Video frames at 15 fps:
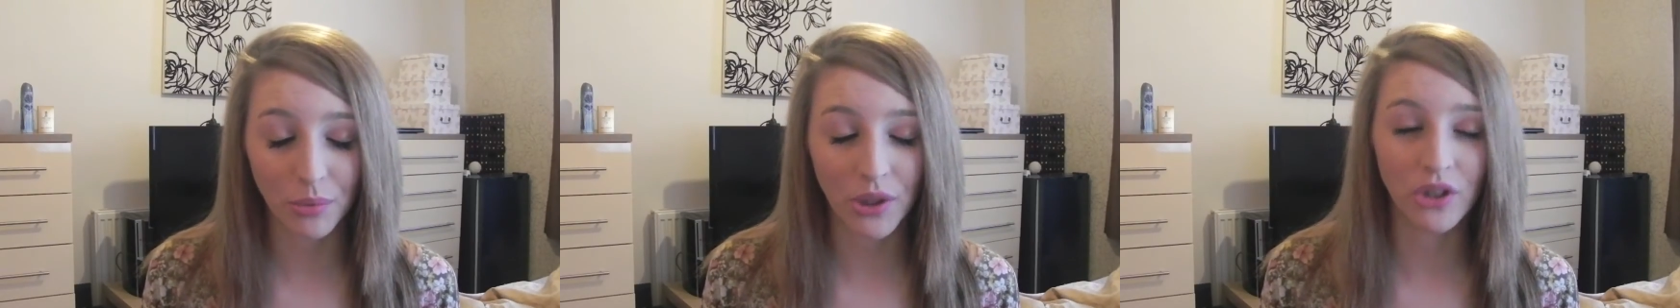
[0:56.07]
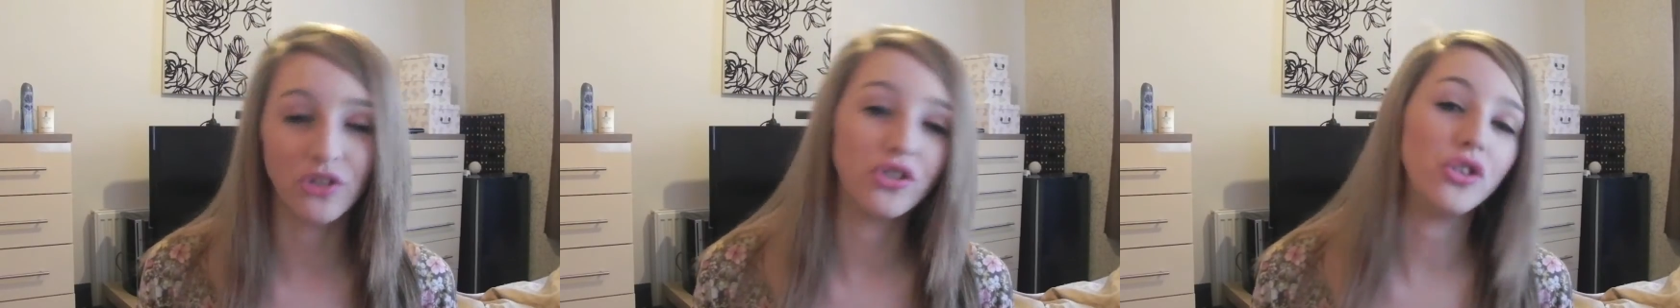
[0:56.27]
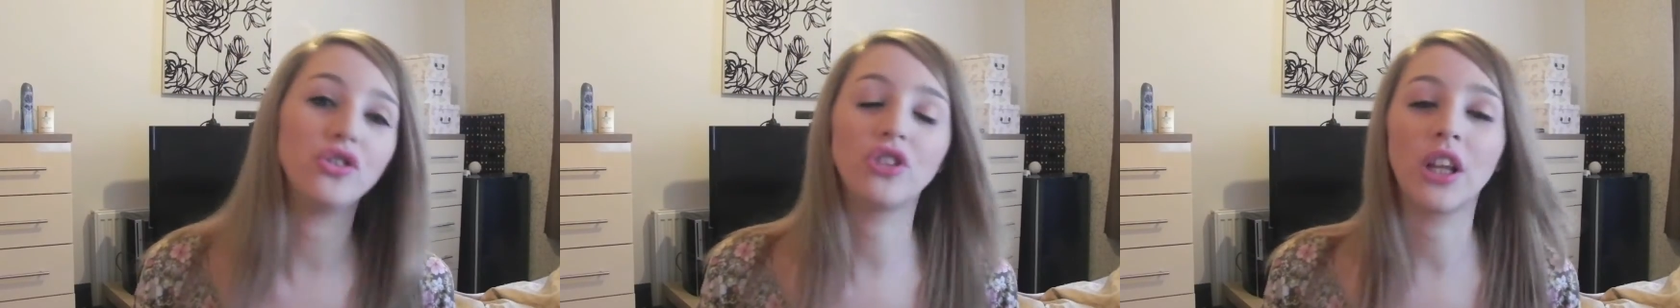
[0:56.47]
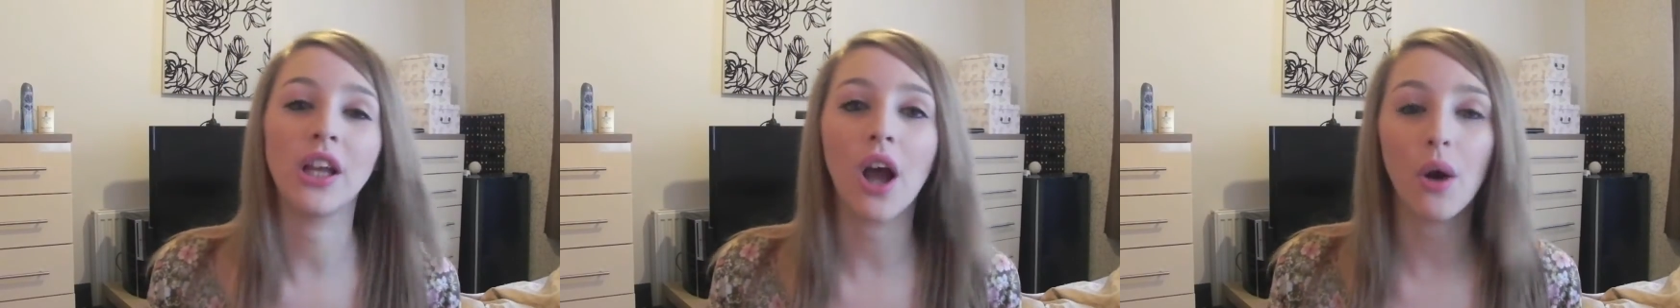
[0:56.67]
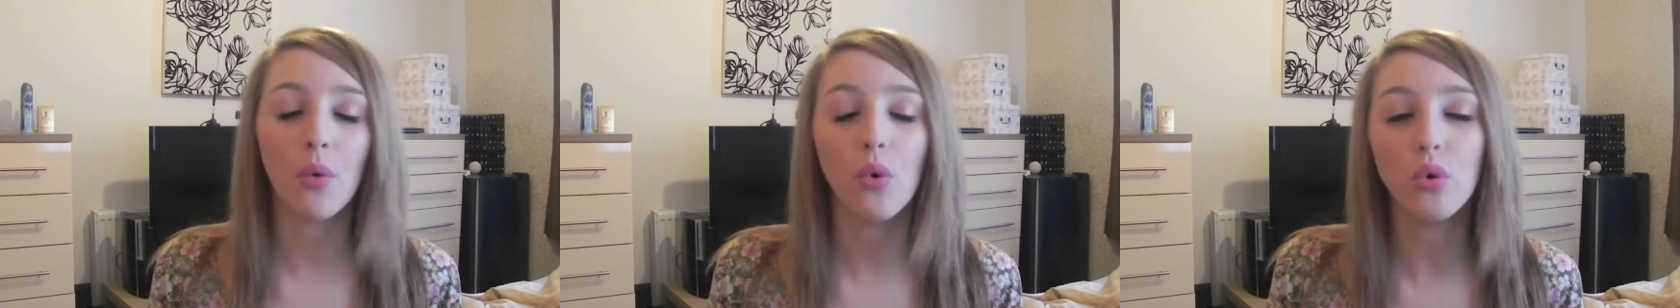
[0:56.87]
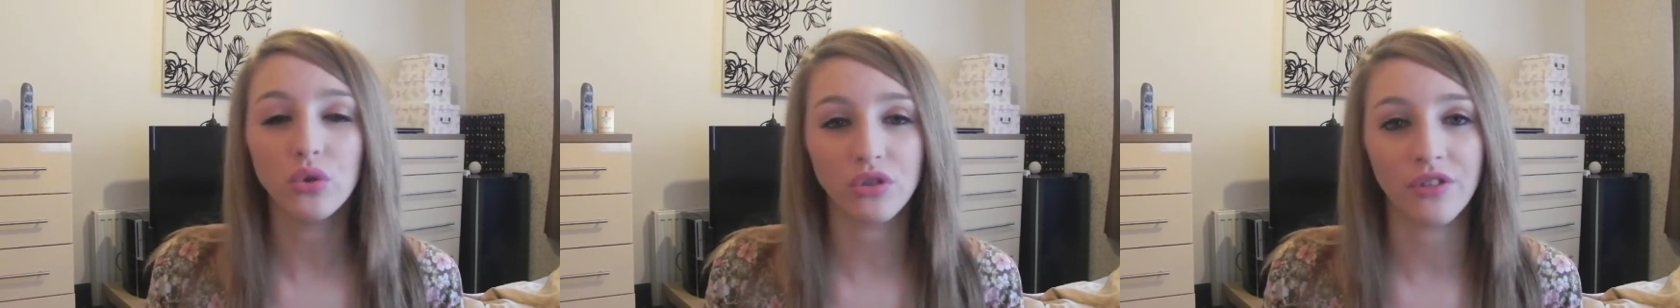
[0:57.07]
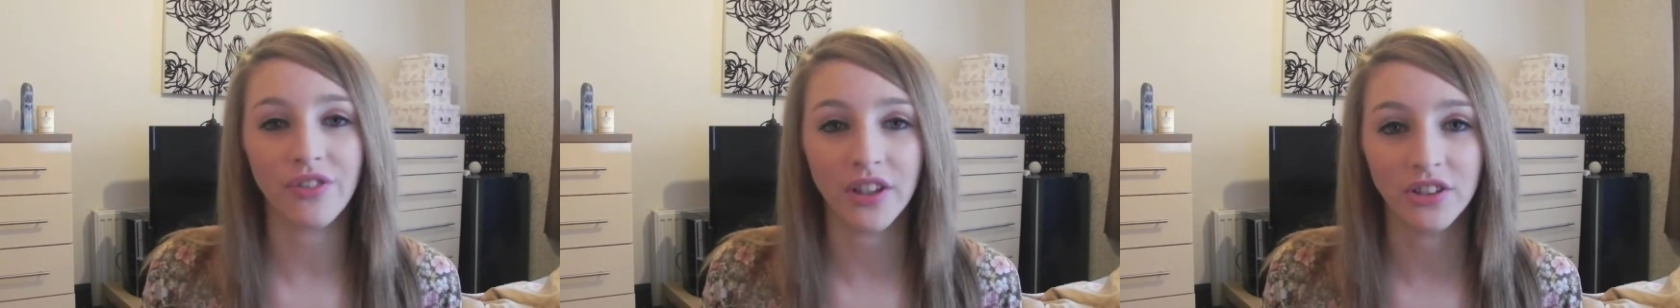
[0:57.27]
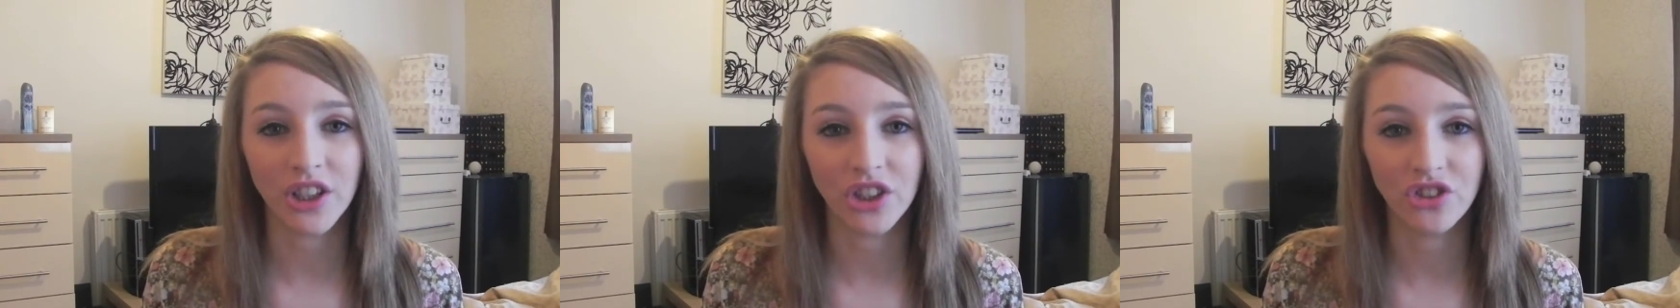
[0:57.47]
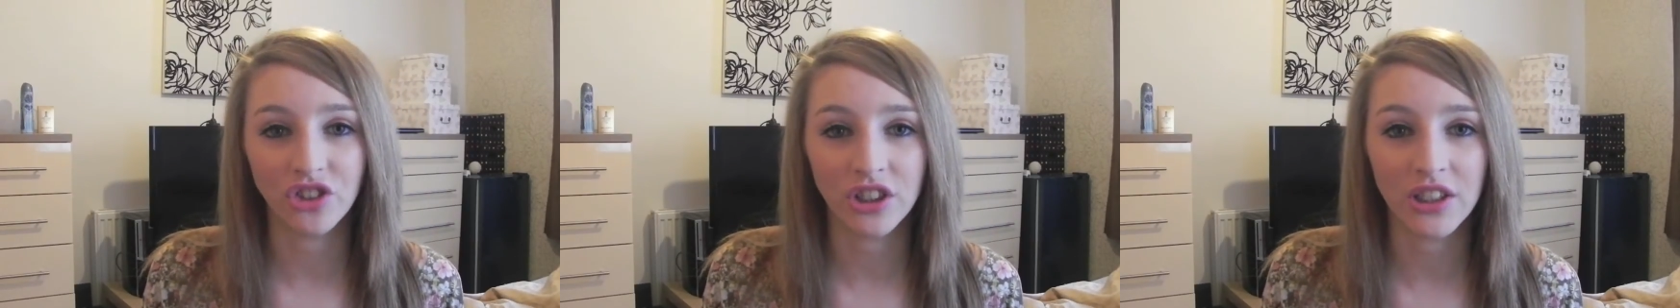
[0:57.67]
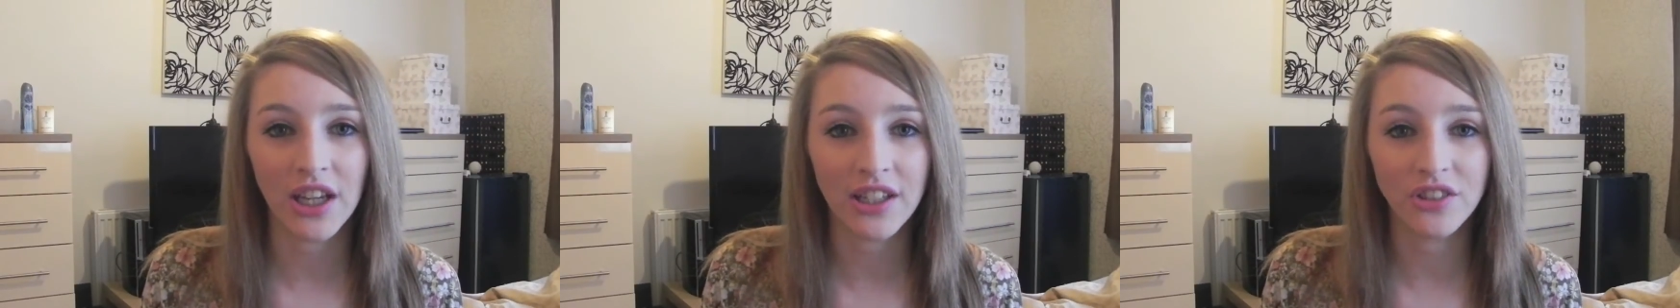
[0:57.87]
because usually I'll order a
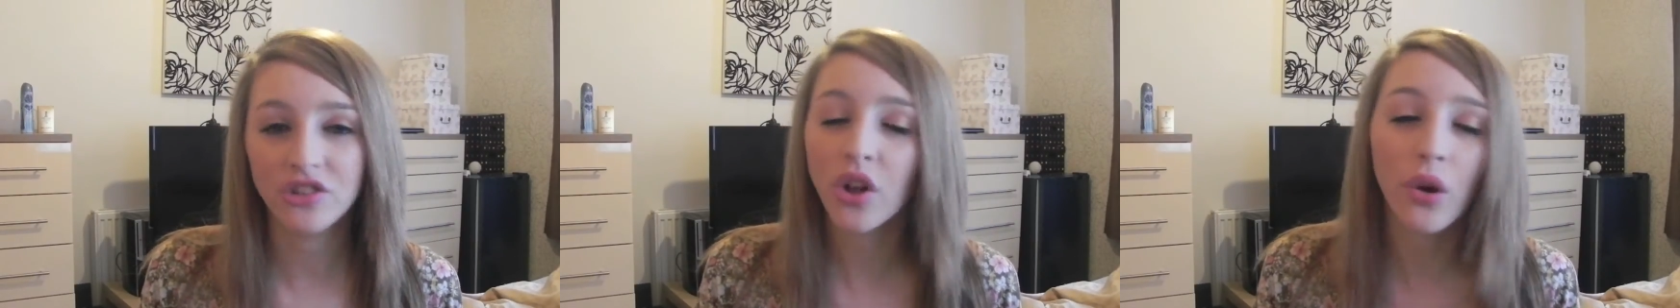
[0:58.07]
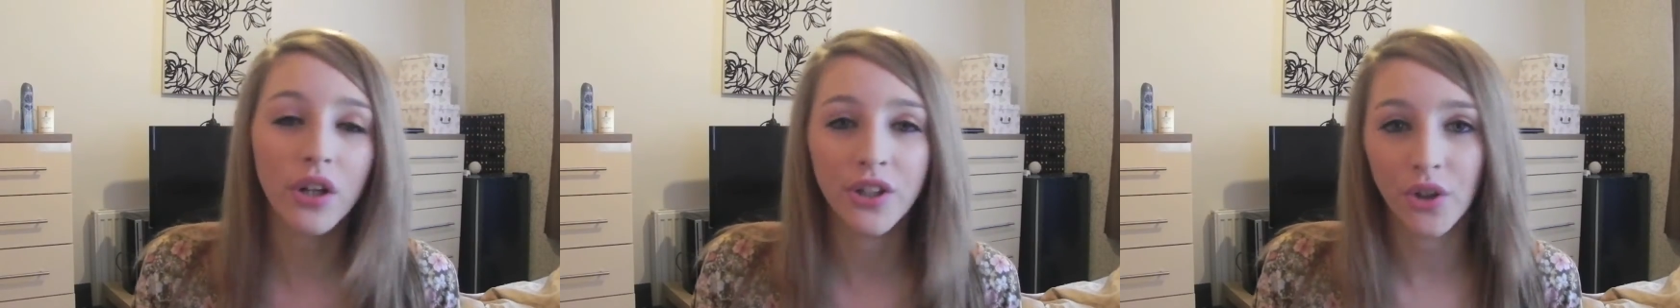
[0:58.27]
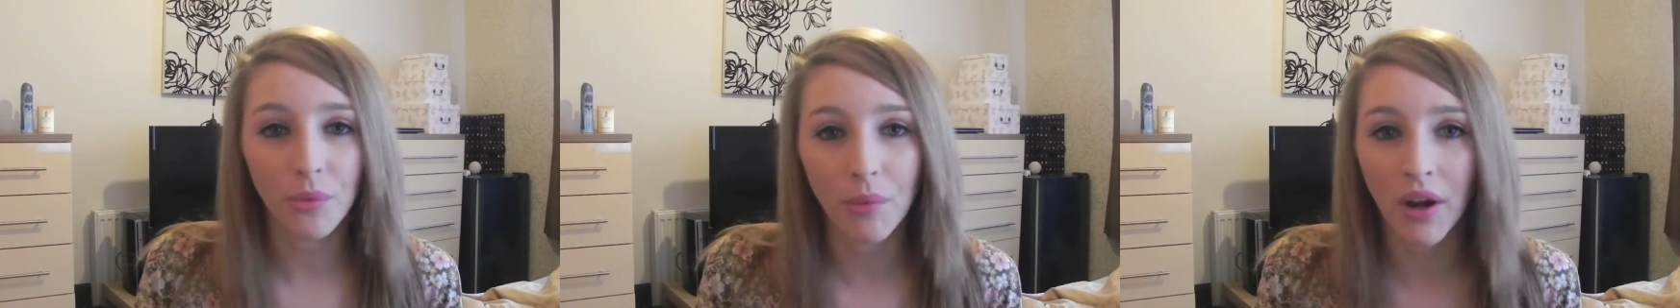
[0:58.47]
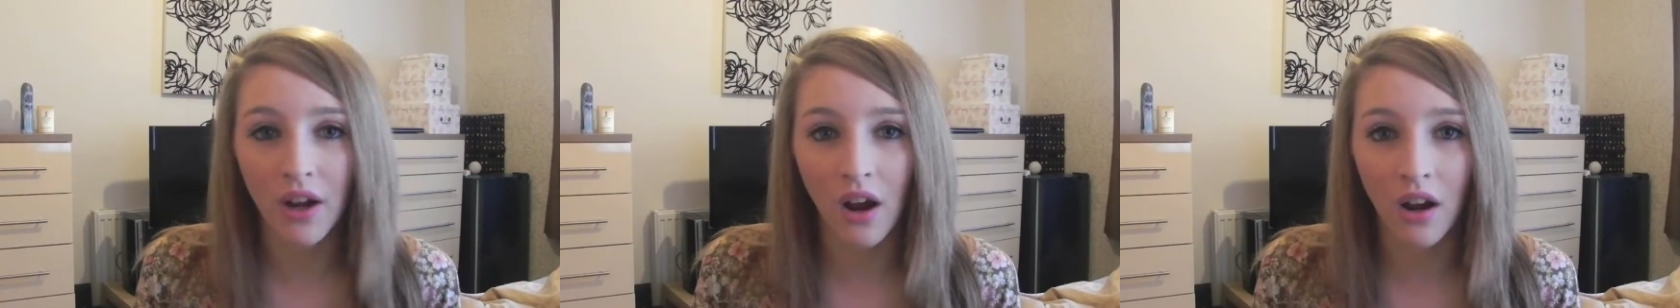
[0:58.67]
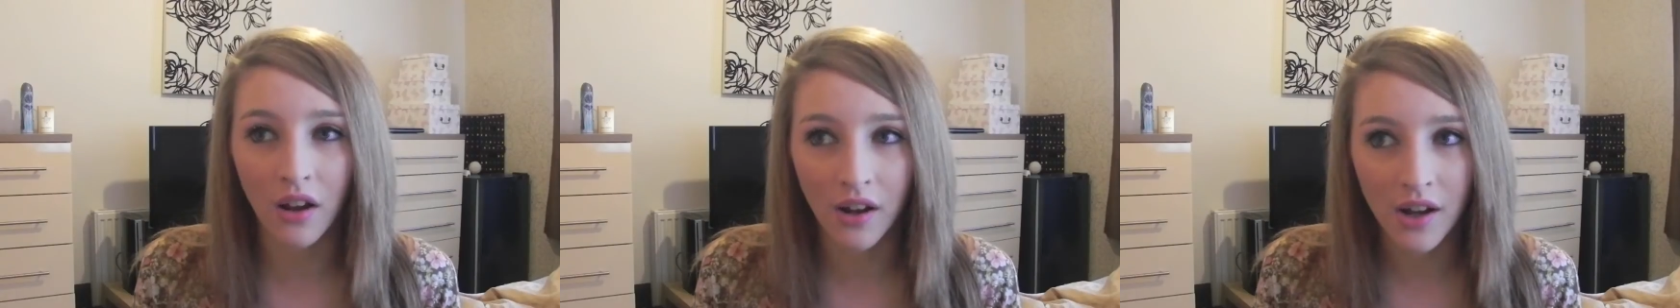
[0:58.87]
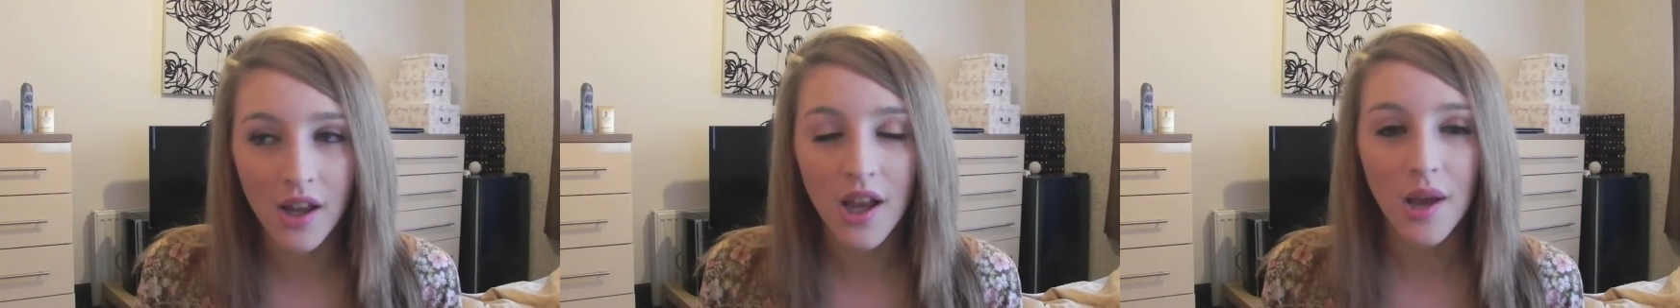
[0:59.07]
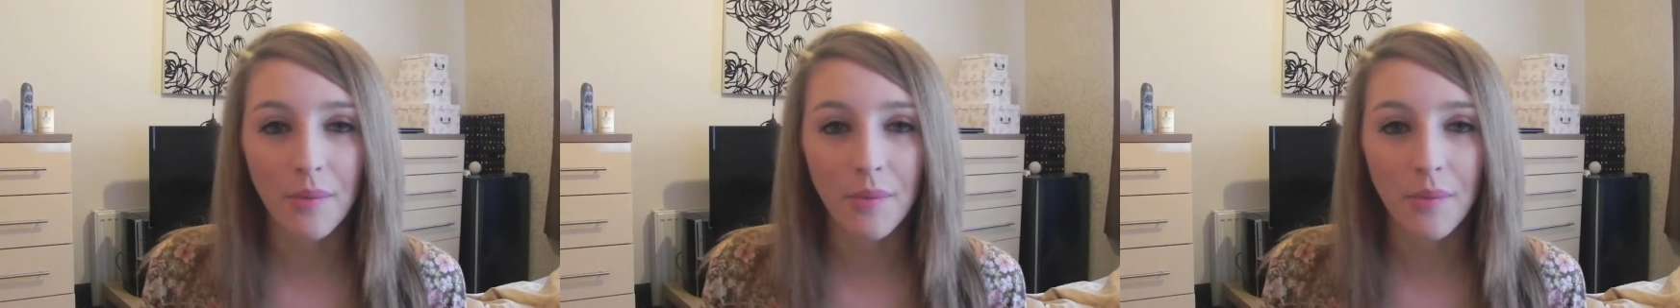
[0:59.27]
foundation and it's totally not my colour